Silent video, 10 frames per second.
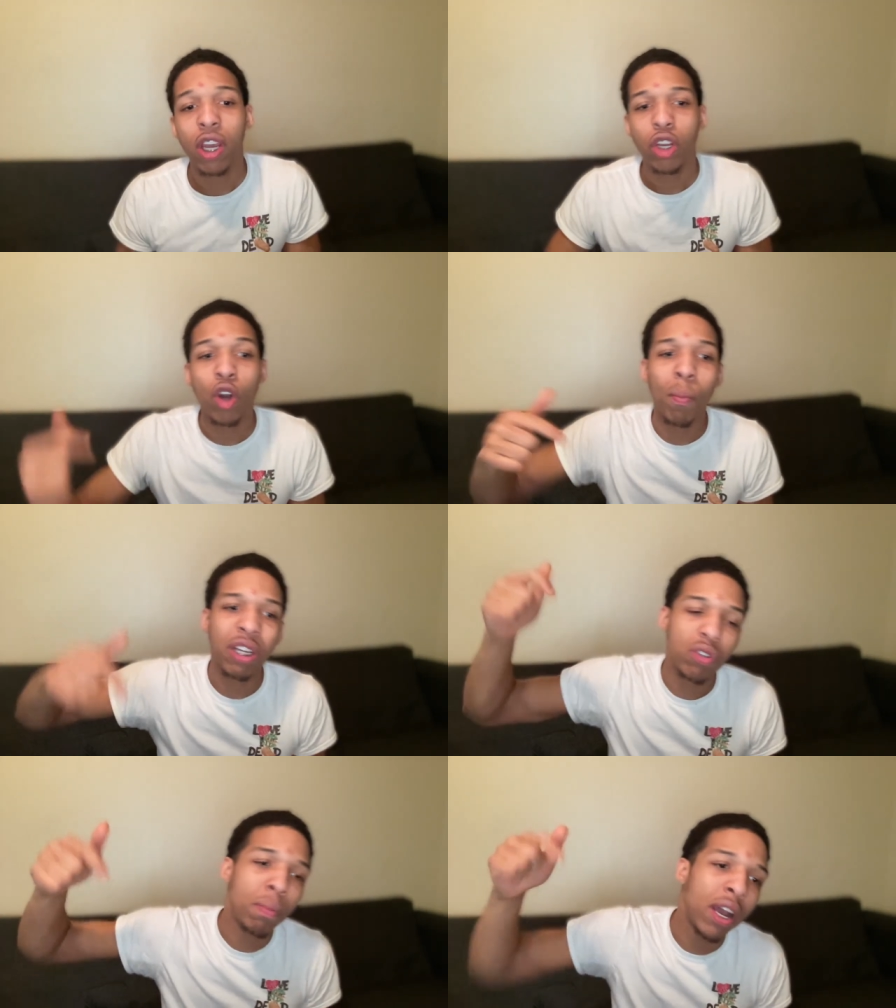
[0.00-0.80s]
Go
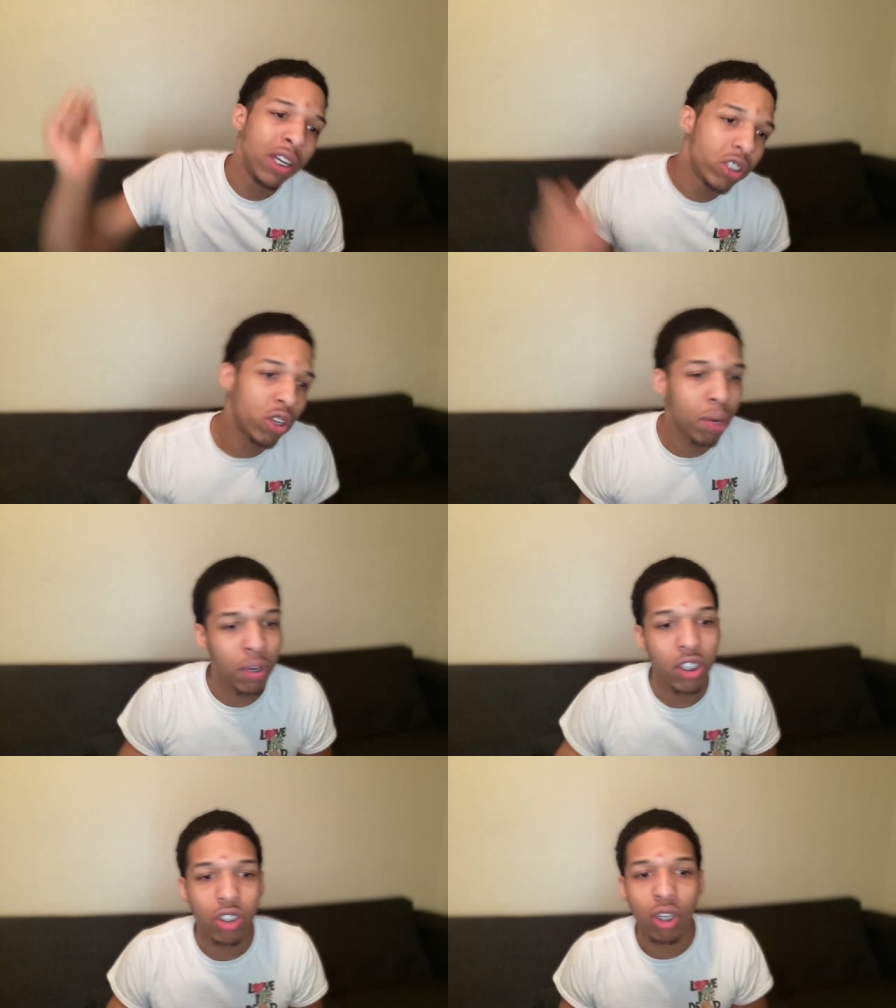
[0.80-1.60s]
mess with my Instagram in the
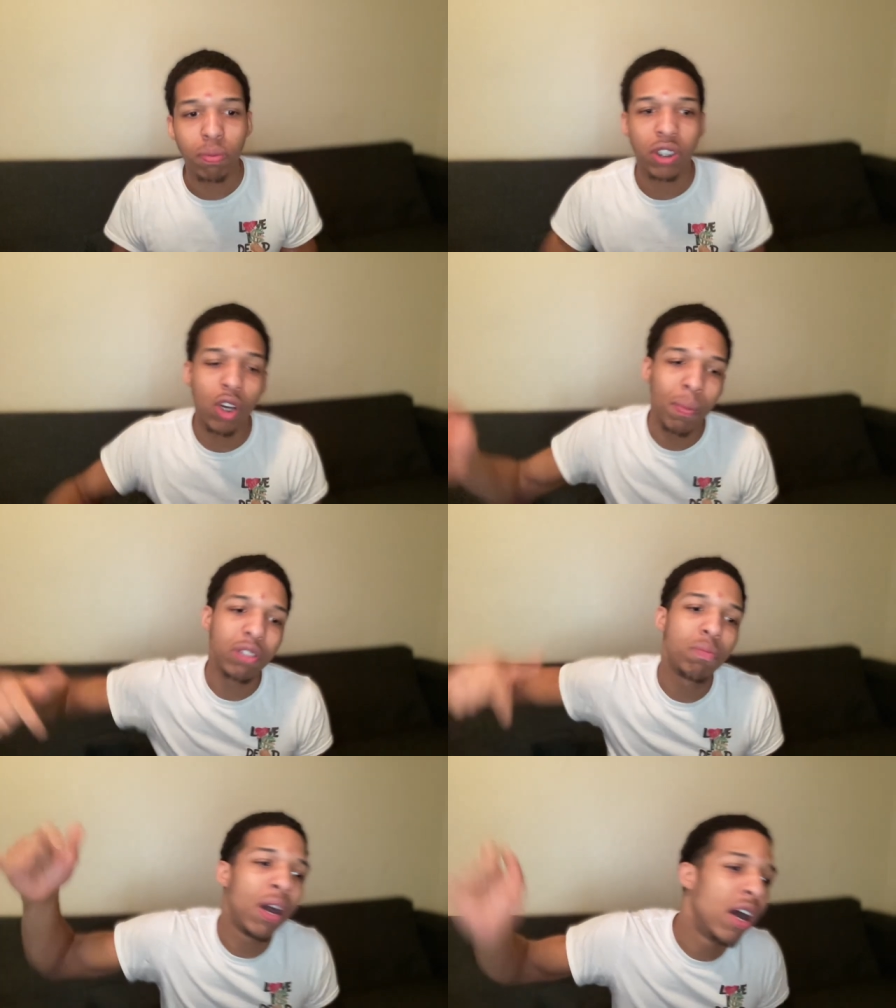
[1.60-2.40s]
description. Go mess
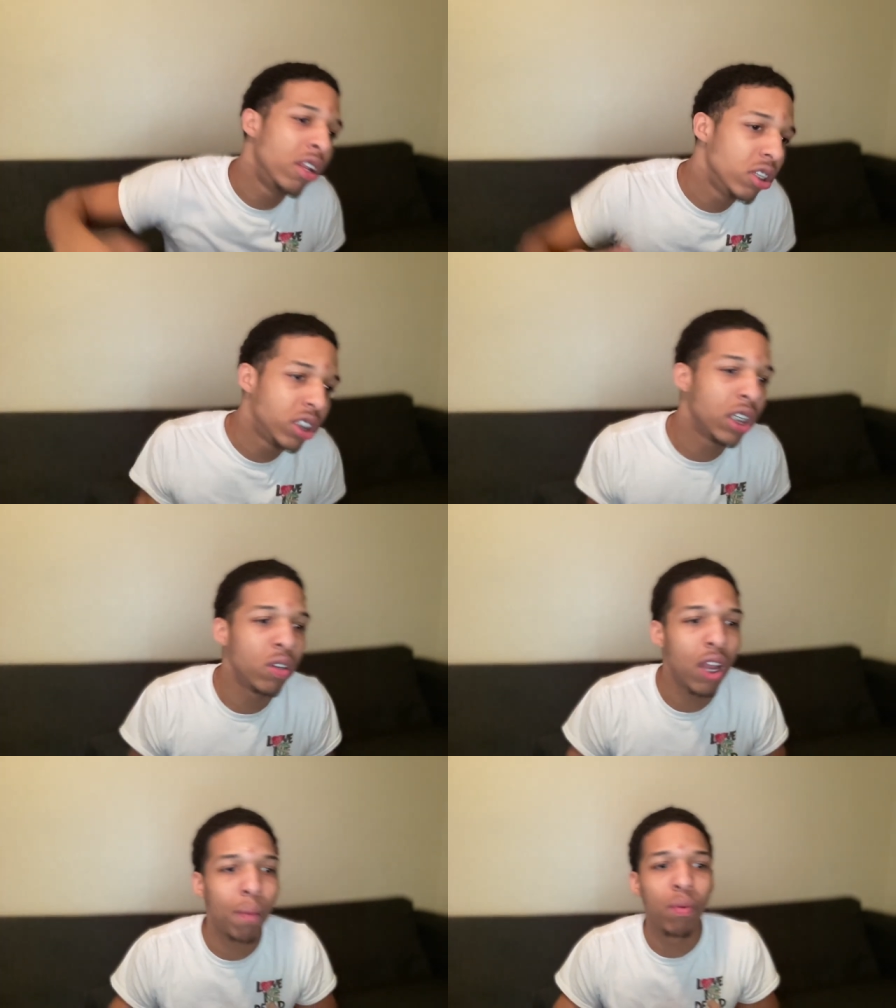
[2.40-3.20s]
with my other channel,
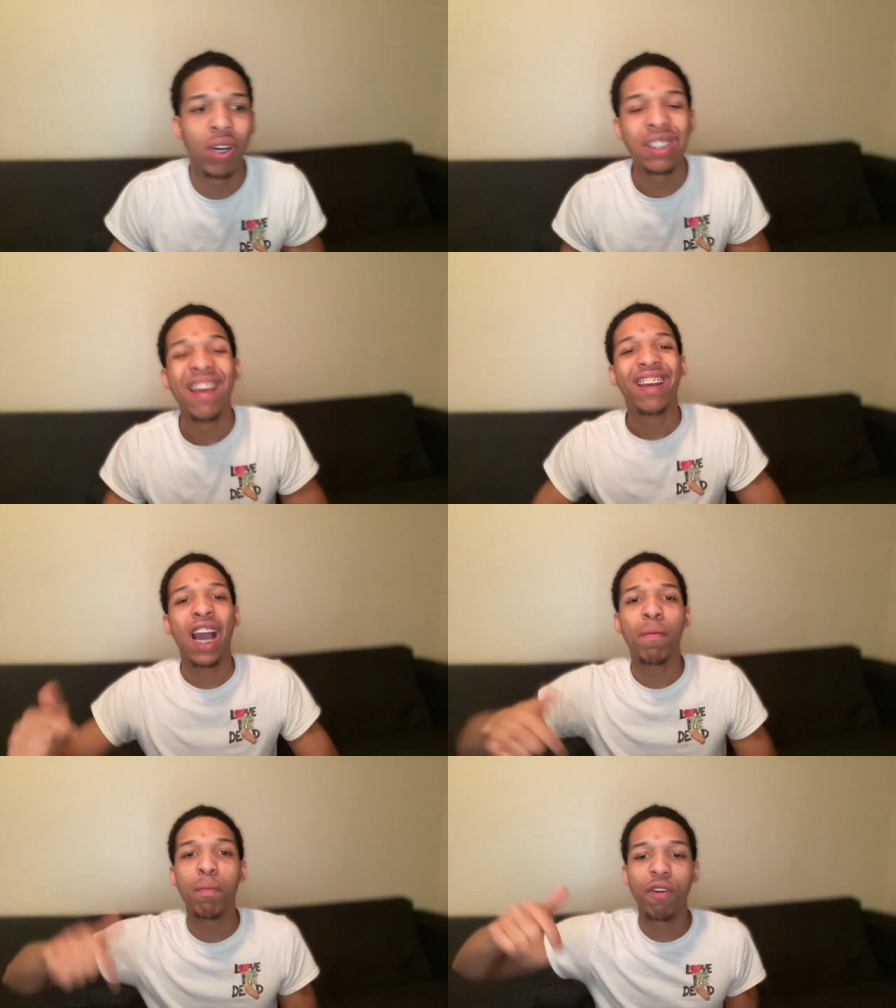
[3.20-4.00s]
y'all boys.
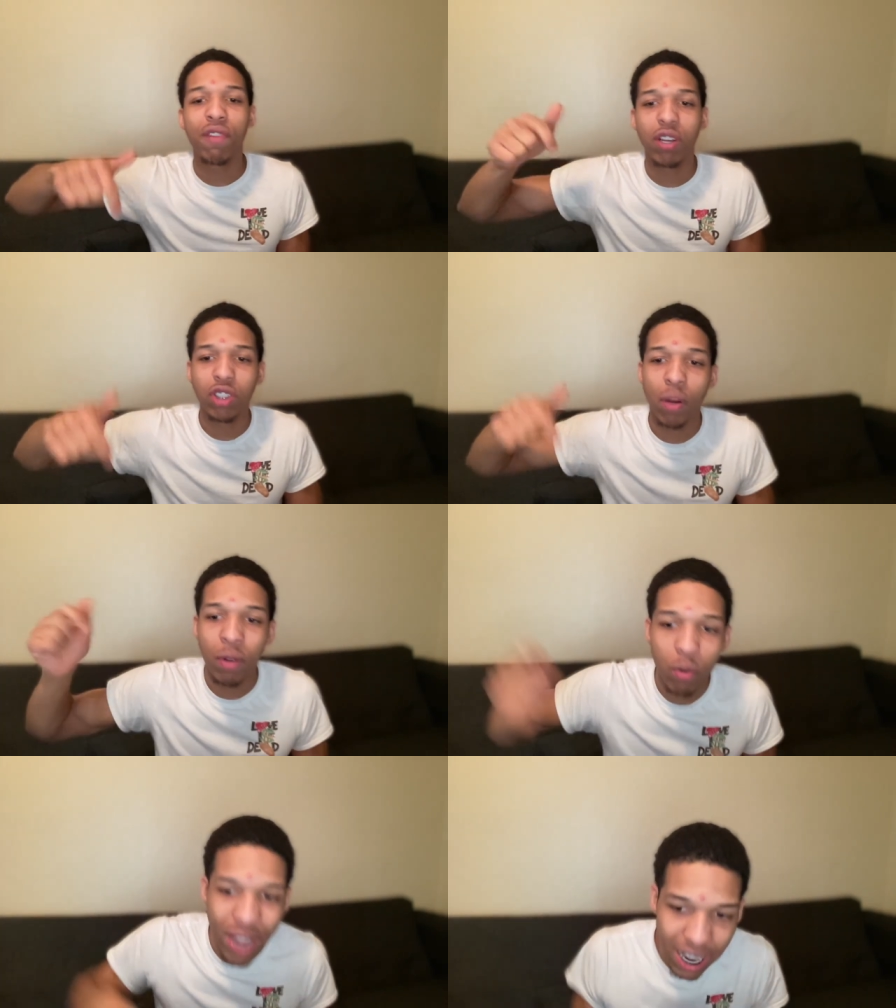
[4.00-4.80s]
Comment more videos y'all
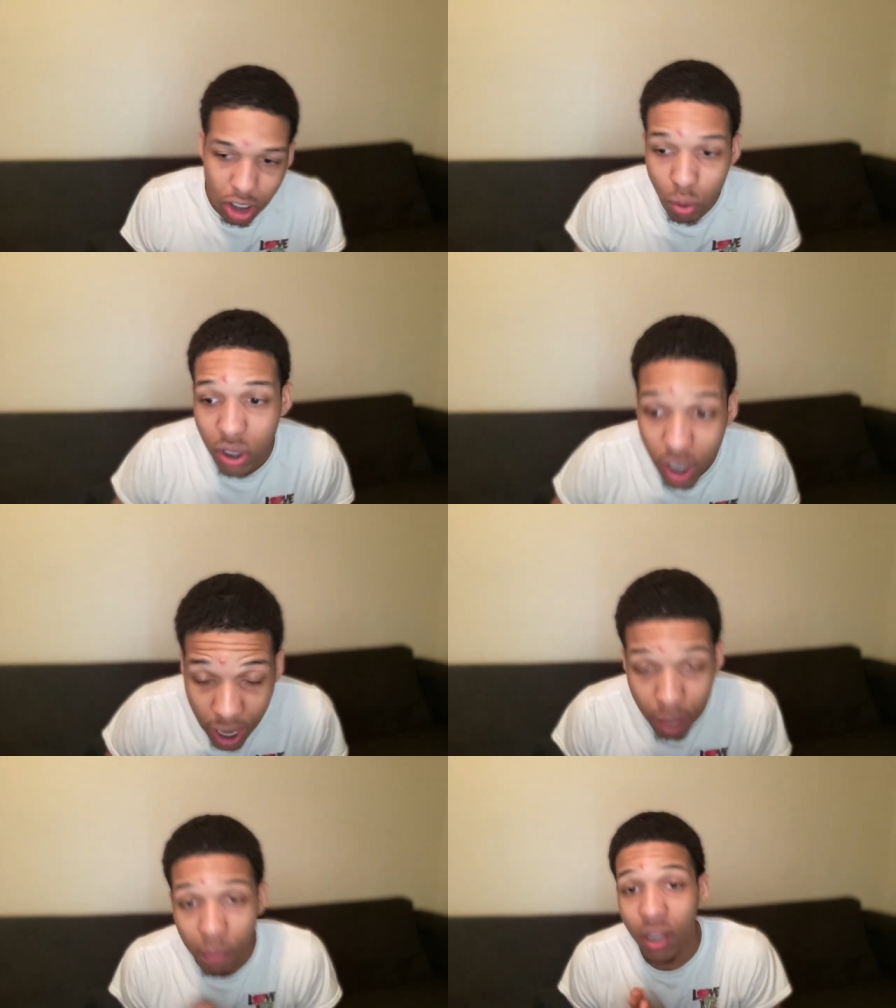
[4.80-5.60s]
wanna react to
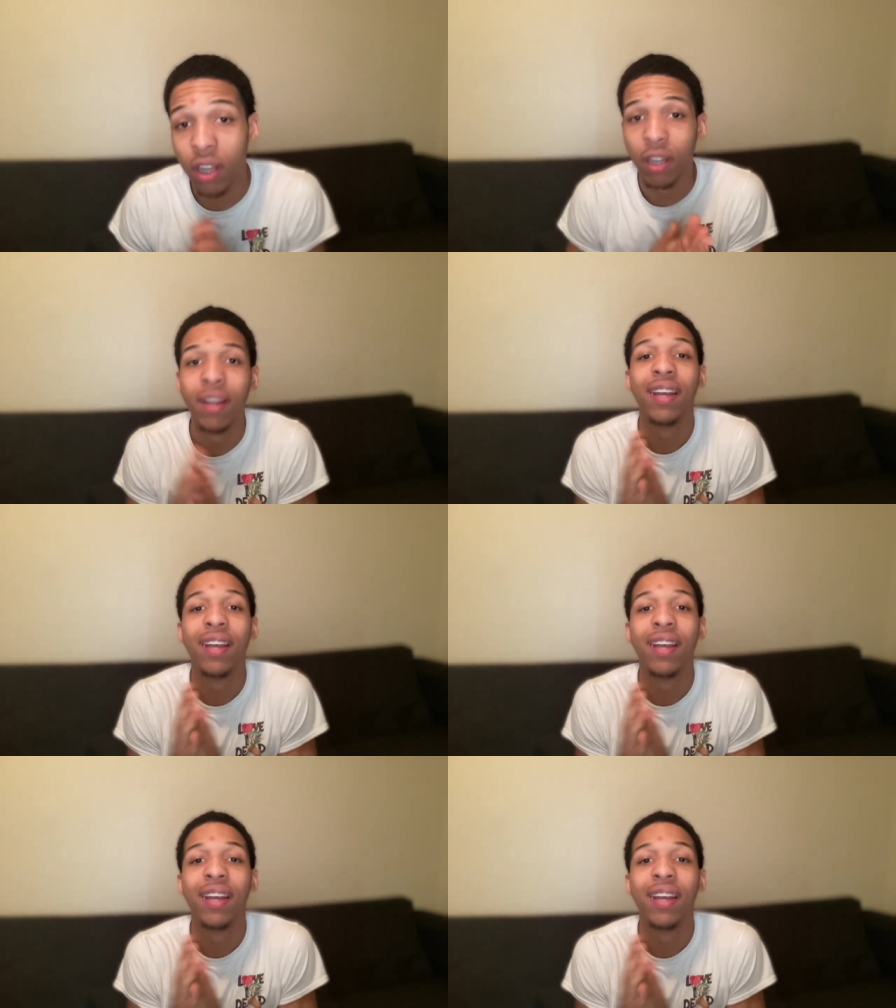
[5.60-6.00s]
today, man.